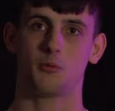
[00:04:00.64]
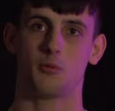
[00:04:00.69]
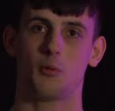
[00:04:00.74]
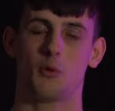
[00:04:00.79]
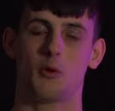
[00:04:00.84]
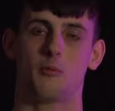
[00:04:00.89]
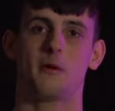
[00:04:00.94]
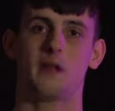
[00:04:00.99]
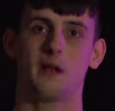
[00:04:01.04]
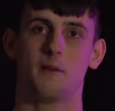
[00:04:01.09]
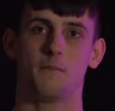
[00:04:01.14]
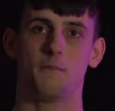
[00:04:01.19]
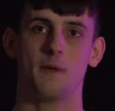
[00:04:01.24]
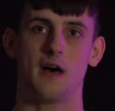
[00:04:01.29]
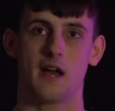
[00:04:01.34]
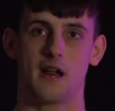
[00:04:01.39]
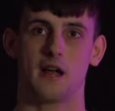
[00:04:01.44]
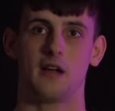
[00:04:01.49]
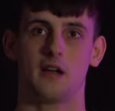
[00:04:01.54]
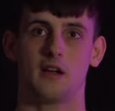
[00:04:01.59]
but what made it
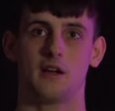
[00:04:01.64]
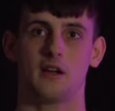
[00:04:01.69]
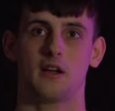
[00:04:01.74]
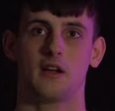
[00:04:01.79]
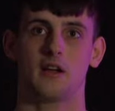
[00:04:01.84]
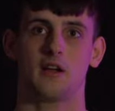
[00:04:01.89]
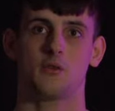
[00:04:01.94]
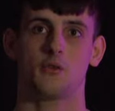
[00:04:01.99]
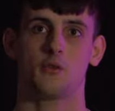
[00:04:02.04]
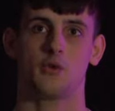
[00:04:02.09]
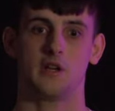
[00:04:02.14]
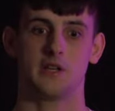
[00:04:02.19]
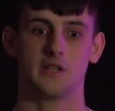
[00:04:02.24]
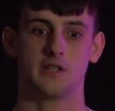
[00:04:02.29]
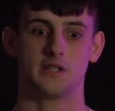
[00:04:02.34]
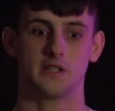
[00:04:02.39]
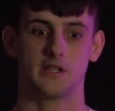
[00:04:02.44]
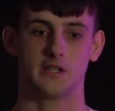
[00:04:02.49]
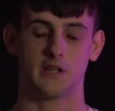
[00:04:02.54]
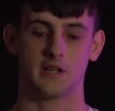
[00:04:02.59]
better
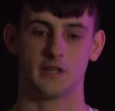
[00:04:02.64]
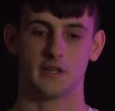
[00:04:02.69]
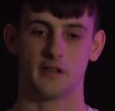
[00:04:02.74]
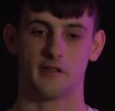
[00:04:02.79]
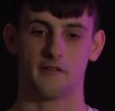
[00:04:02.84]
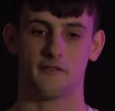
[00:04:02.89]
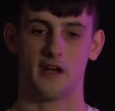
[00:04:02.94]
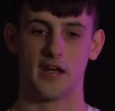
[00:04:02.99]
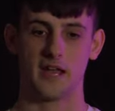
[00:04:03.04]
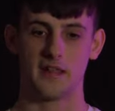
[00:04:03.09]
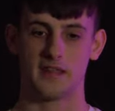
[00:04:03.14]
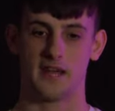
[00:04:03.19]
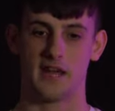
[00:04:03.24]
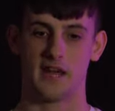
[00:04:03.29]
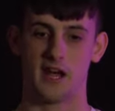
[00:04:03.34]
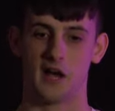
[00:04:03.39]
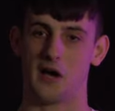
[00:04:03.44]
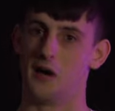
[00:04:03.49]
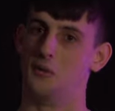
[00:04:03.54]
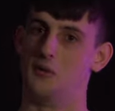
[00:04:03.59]
was the fact
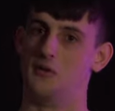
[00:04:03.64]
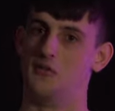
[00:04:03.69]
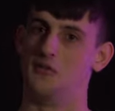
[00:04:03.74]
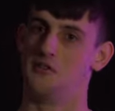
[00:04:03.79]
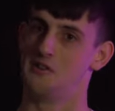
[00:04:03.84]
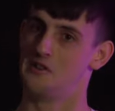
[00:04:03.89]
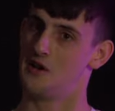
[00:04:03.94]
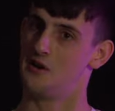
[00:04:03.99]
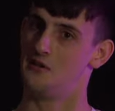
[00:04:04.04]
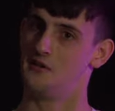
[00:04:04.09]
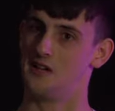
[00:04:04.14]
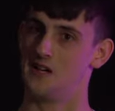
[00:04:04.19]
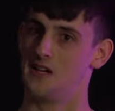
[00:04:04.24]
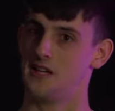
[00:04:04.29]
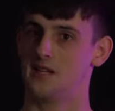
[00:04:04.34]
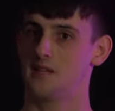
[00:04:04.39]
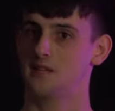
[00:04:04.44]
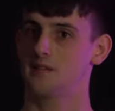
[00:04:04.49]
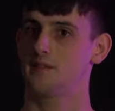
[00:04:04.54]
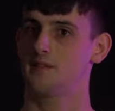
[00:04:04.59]
that I wasn't the
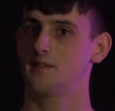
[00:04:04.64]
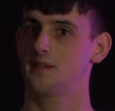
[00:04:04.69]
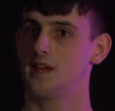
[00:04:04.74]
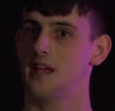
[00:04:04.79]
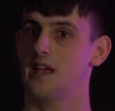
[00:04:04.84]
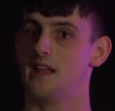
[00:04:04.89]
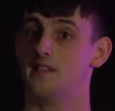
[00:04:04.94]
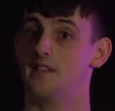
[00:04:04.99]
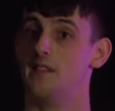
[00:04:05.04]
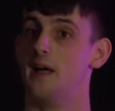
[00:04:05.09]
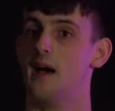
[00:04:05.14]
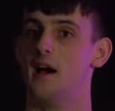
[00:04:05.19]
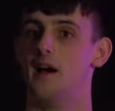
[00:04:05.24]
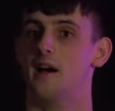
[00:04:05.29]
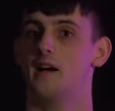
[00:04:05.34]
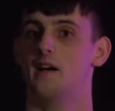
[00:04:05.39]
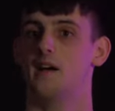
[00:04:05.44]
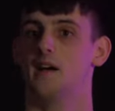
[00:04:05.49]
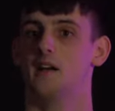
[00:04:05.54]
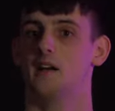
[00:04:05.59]
only kid
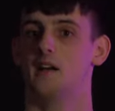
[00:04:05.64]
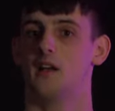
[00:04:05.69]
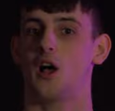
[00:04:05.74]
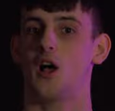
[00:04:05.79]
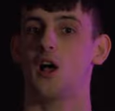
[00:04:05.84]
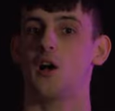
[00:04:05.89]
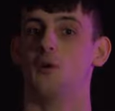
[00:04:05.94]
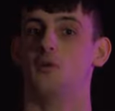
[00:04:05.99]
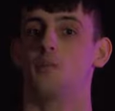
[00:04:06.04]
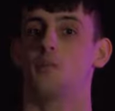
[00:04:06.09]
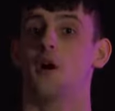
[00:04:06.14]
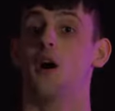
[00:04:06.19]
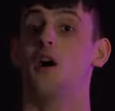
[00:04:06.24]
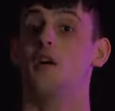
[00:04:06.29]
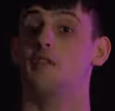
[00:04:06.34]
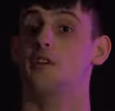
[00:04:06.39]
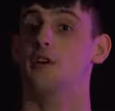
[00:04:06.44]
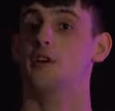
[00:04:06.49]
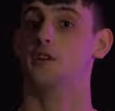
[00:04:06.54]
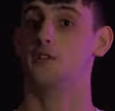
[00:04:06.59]
there. I was part
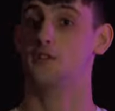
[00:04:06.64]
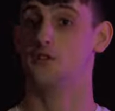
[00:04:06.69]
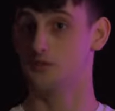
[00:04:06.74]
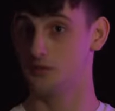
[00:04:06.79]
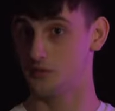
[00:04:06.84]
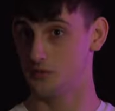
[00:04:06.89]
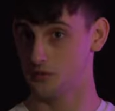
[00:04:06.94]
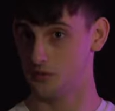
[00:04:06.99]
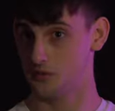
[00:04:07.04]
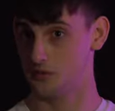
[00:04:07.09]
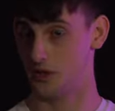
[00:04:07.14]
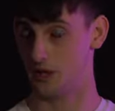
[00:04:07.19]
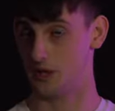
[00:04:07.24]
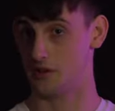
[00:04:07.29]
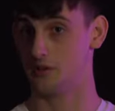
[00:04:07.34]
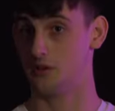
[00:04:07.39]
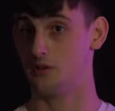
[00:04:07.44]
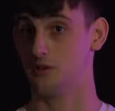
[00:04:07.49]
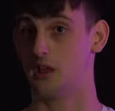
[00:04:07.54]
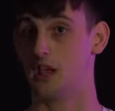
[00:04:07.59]
of a
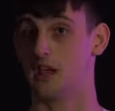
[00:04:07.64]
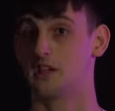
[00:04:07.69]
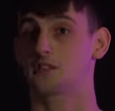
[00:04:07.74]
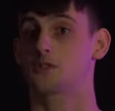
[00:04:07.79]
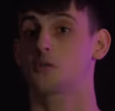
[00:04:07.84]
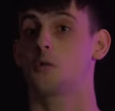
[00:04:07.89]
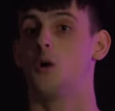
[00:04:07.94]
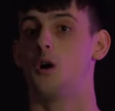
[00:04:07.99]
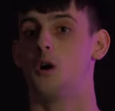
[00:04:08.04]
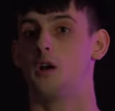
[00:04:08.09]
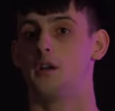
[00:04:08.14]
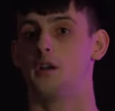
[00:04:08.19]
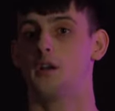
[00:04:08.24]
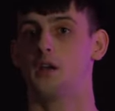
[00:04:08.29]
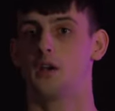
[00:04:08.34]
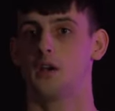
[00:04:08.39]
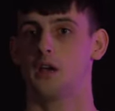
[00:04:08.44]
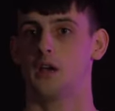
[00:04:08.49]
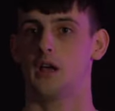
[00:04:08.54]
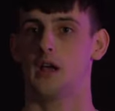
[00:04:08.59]
UK squad,
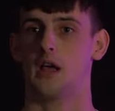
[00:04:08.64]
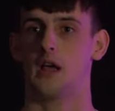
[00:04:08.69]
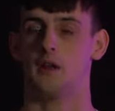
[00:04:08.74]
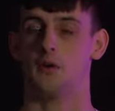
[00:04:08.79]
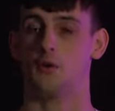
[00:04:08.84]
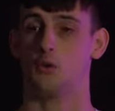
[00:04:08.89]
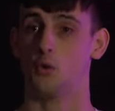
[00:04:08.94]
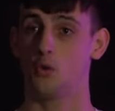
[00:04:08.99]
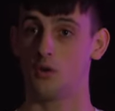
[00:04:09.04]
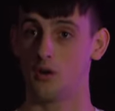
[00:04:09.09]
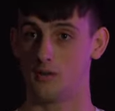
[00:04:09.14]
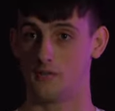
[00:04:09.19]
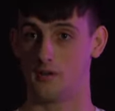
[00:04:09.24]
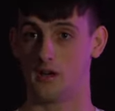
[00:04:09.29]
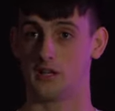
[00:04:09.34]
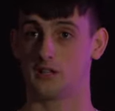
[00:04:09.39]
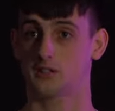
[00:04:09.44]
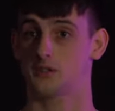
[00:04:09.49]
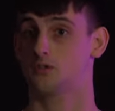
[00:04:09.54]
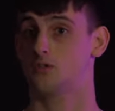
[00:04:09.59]
and all of
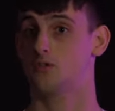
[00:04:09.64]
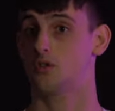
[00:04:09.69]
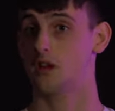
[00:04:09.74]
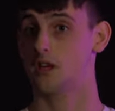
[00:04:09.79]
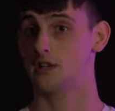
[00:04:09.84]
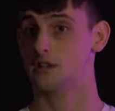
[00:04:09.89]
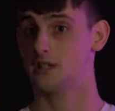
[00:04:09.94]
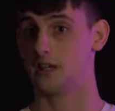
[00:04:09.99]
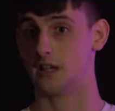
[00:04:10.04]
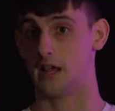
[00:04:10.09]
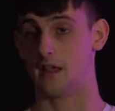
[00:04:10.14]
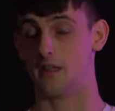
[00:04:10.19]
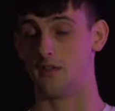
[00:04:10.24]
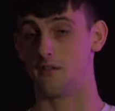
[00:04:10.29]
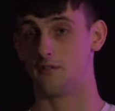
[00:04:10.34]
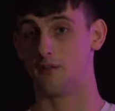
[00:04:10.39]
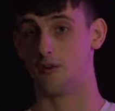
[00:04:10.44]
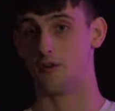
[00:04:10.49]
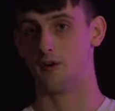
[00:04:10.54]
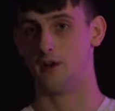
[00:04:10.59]
us trained
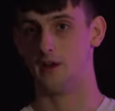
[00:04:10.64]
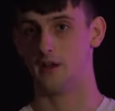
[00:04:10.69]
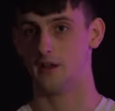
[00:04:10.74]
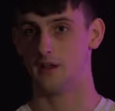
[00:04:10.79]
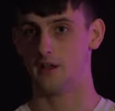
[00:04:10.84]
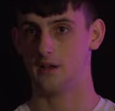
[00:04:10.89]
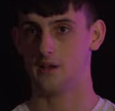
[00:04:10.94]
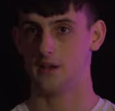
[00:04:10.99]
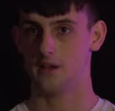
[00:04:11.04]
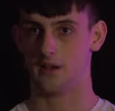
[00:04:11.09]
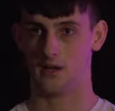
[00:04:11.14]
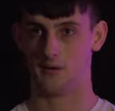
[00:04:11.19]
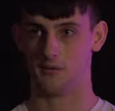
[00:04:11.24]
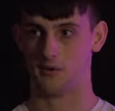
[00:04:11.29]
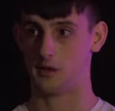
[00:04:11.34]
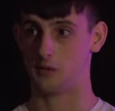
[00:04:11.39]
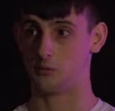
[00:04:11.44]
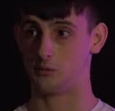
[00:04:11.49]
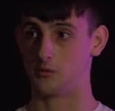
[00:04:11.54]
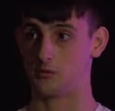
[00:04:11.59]
together for it,
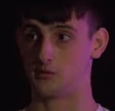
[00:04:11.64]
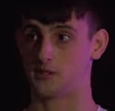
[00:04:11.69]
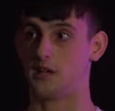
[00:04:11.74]
and we were